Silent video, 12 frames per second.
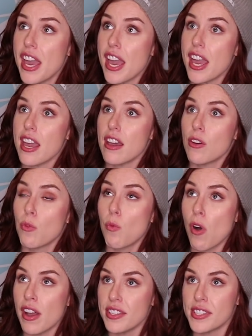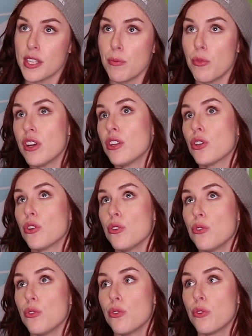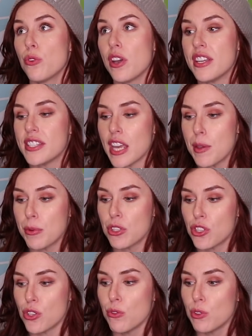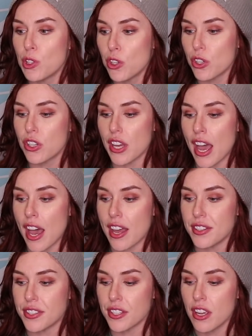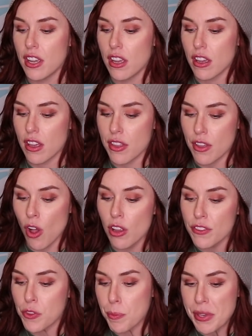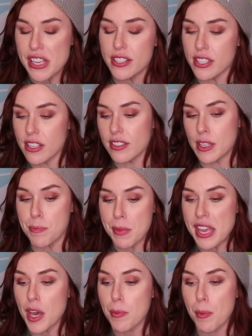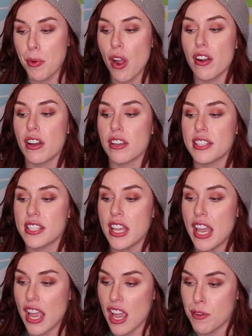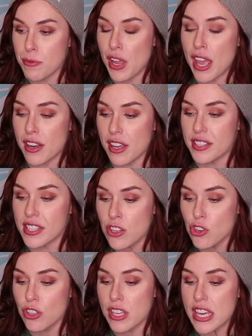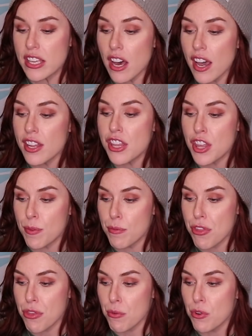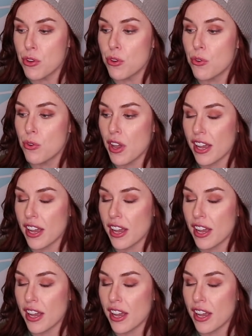They want someone who is able to look at all of the pieces that make up a product and essentially guide them through